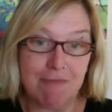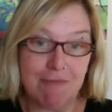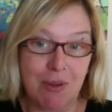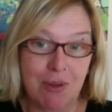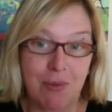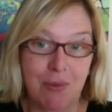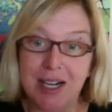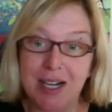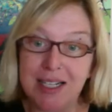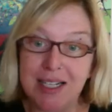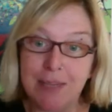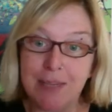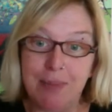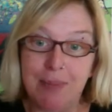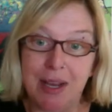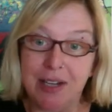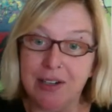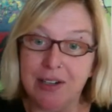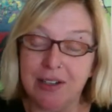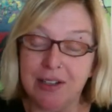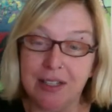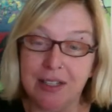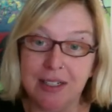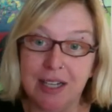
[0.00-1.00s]
Would I
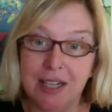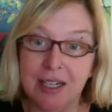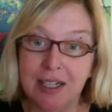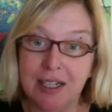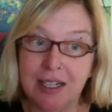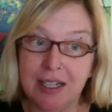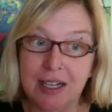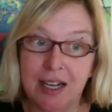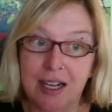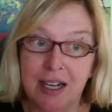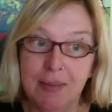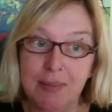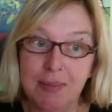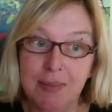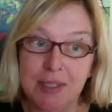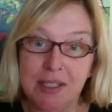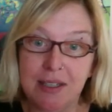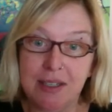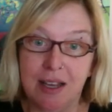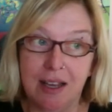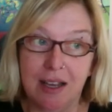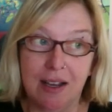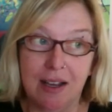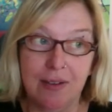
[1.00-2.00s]
depend on the Knight of
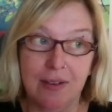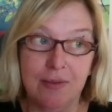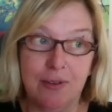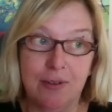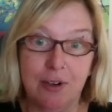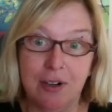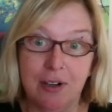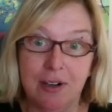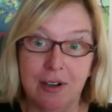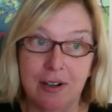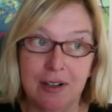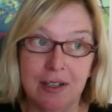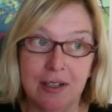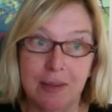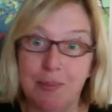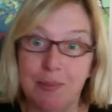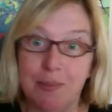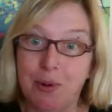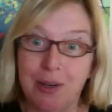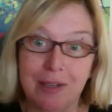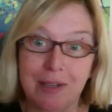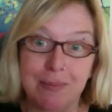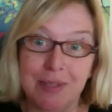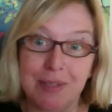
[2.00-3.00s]
Cups for an
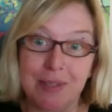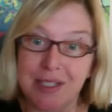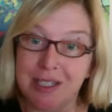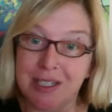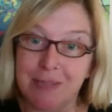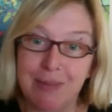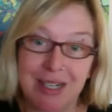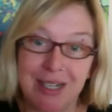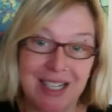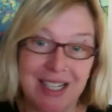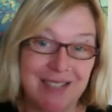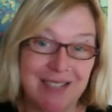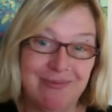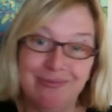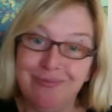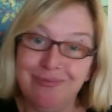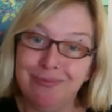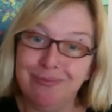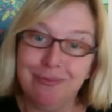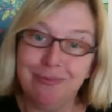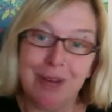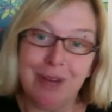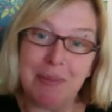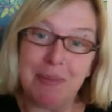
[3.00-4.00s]
important business
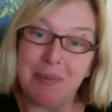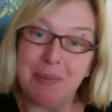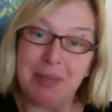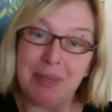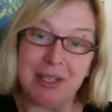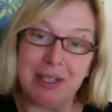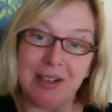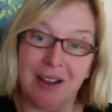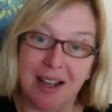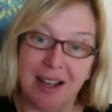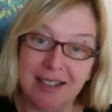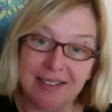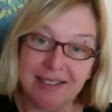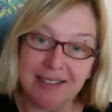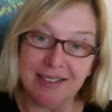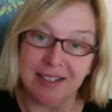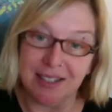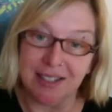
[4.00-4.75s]
meeting? Probably not.